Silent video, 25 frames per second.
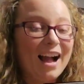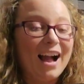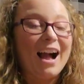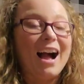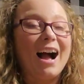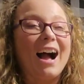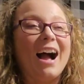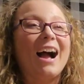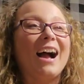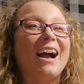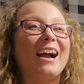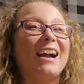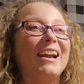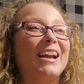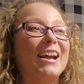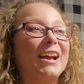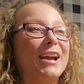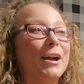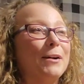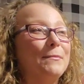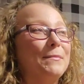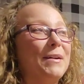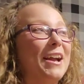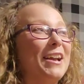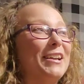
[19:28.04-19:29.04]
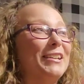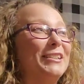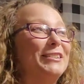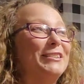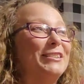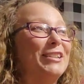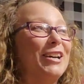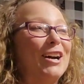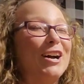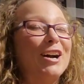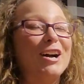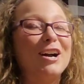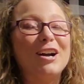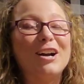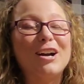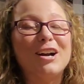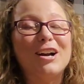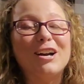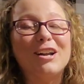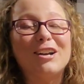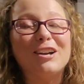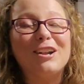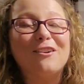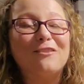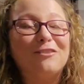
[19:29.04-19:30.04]
I am a
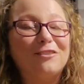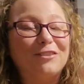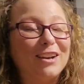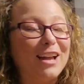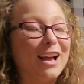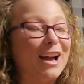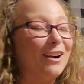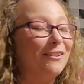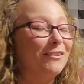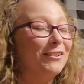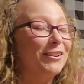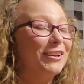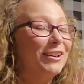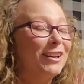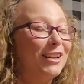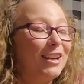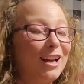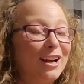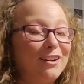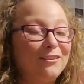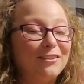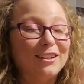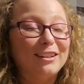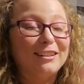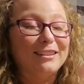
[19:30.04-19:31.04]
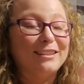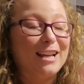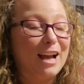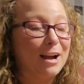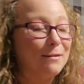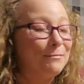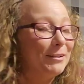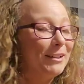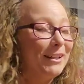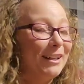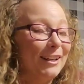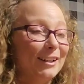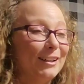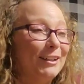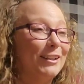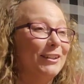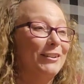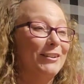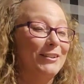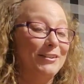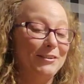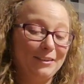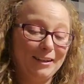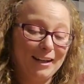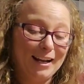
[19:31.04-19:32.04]
sunflower loving type of
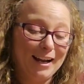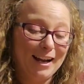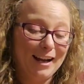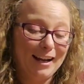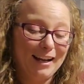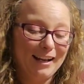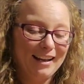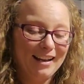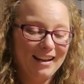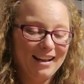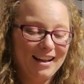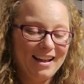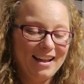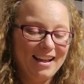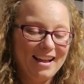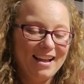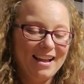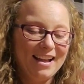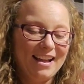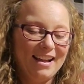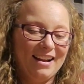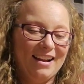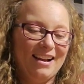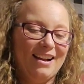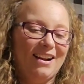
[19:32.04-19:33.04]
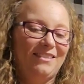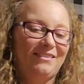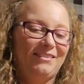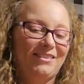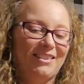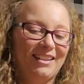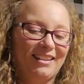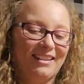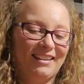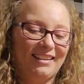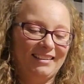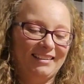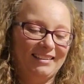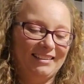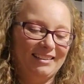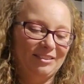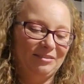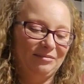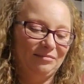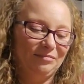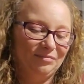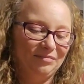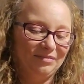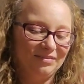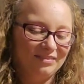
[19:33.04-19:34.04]
girl, okay? All right.
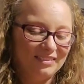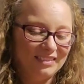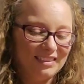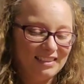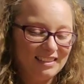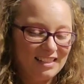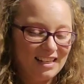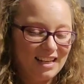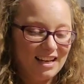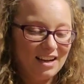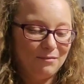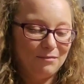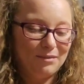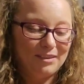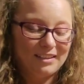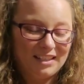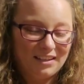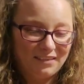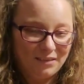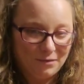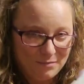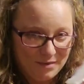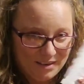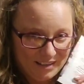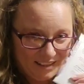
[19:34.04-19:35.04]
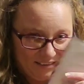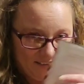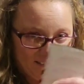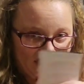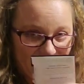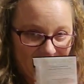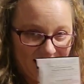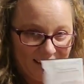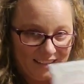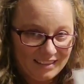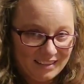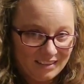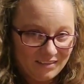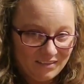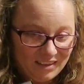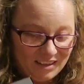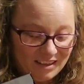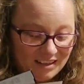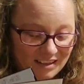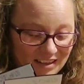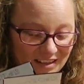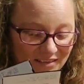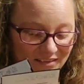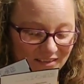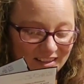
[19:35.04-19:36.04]
I'm gonna save the best for last. Let me
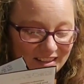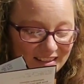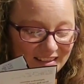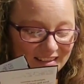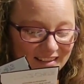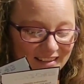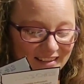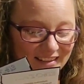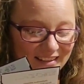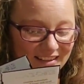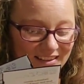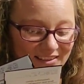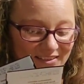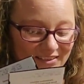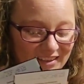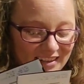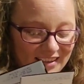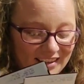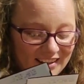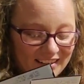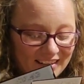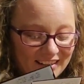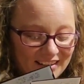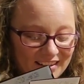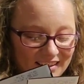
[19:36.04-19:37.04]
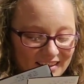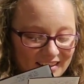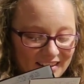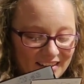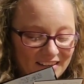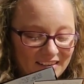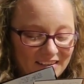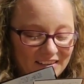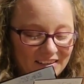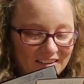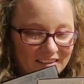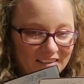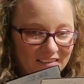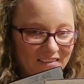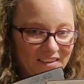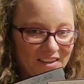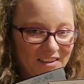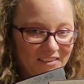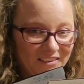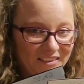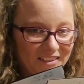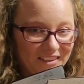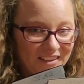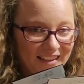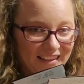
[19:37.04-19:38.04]
just sit these right here.
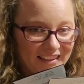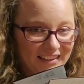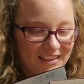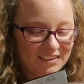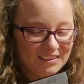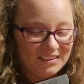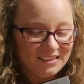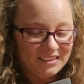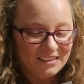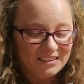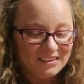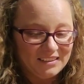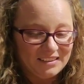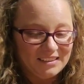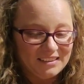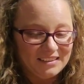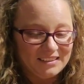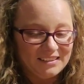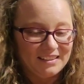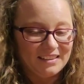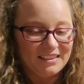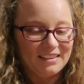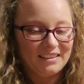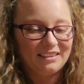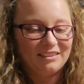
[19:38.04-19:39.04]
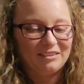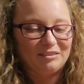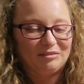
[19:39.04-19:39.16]
We'll look at those here in just a second.